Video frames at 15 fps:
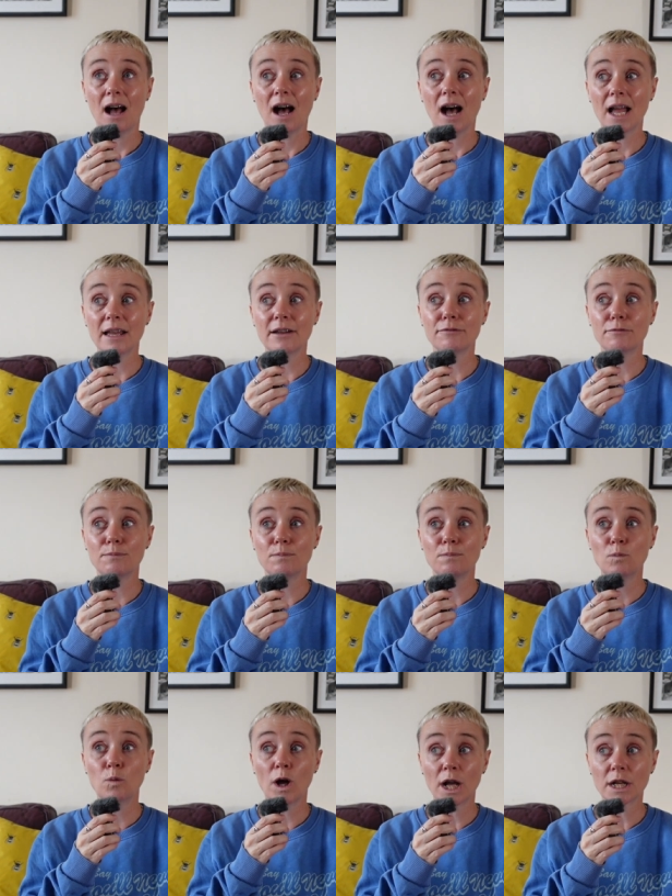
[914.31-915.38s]
I have
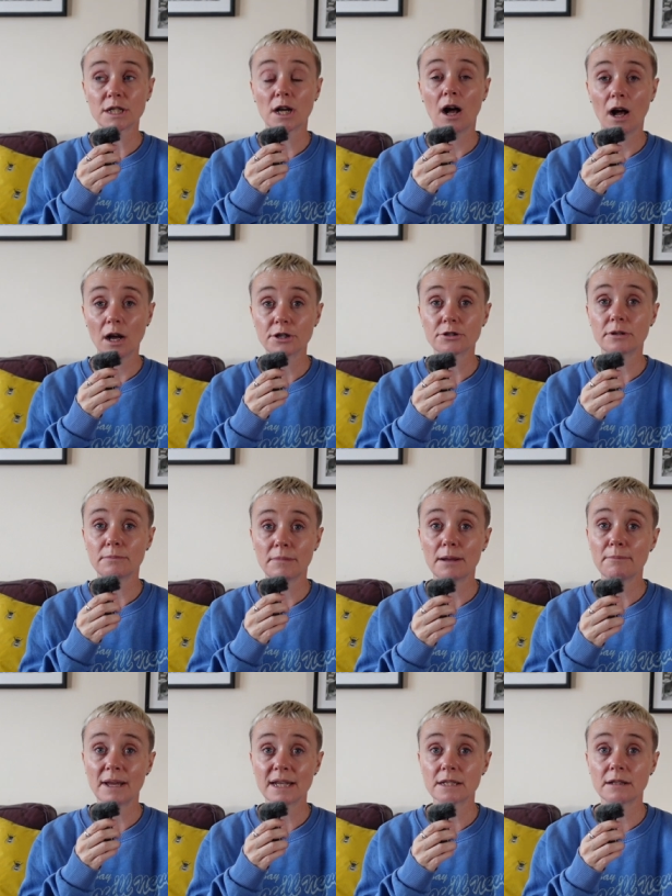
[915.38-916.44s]
worked harder on my
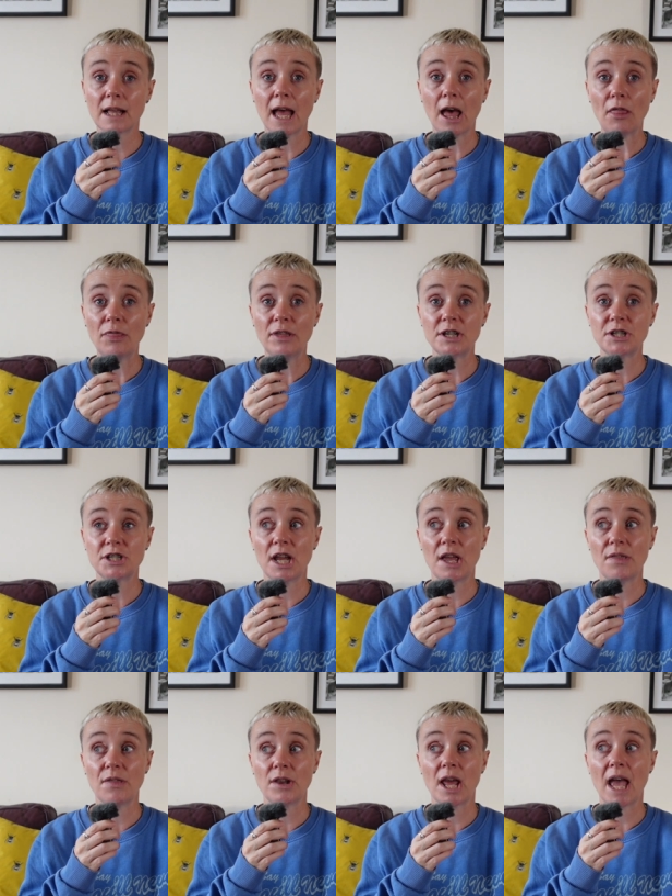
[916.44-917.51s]
mental health this
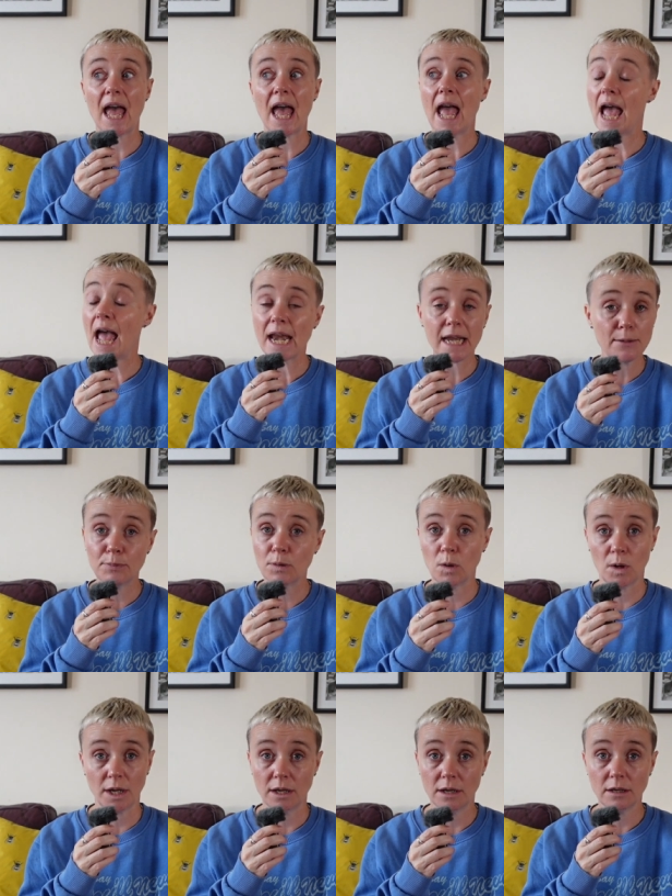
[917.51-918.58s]
year than at any point